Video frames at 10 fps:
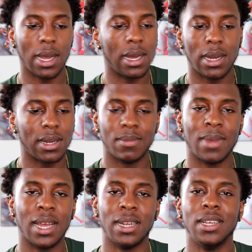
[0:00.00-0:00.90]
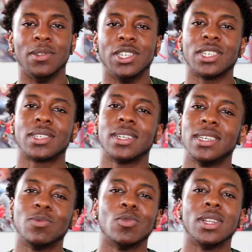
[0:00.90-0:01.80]
ah, man, it just,
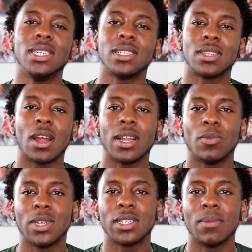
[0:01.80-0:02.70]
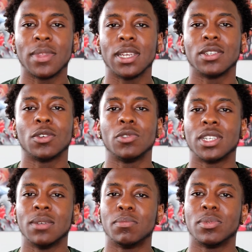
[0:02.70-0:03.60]
it really started with something so
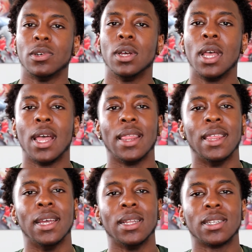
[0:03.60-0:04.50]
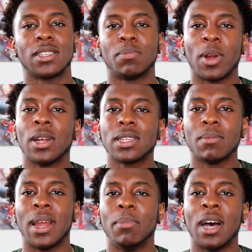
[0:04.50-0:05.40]
simple that sparked
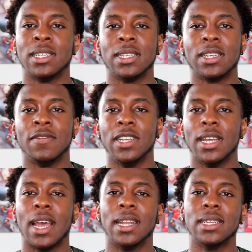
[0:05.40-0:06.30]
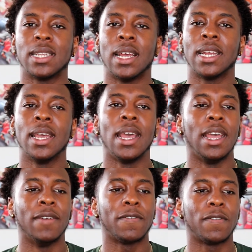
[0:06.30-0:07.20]
my positivity. And it's like,
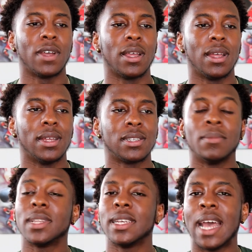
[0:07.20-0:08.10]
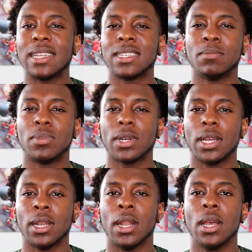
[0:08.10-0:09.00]
if something that simple
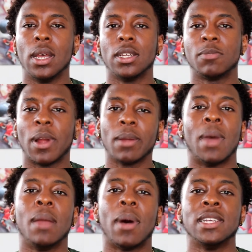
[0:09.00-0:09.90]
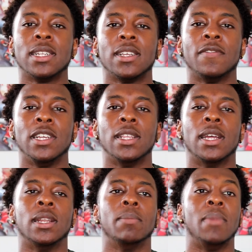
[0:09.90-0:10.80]
can spark my positivity,
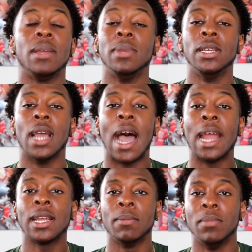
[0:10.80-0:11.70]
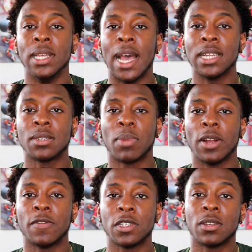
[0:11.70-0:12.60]
then maybe I can be that
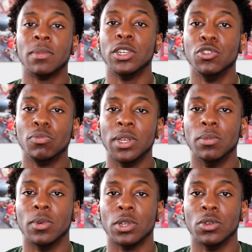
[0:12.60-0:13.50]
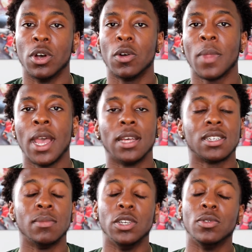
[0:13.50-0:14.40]
spark for some of you people, you know?
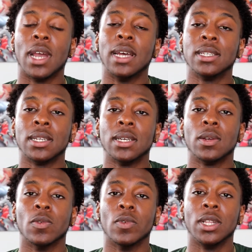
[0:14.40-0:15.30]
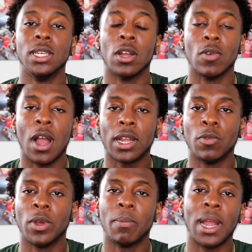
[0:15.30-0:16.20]
Some of you guys that really are
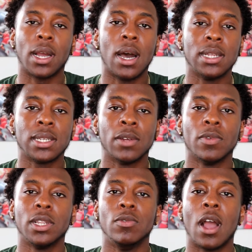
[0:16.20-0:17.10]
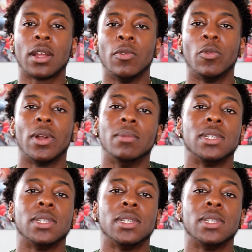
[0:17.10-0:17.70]
rocking with my content, really rocking with what I'm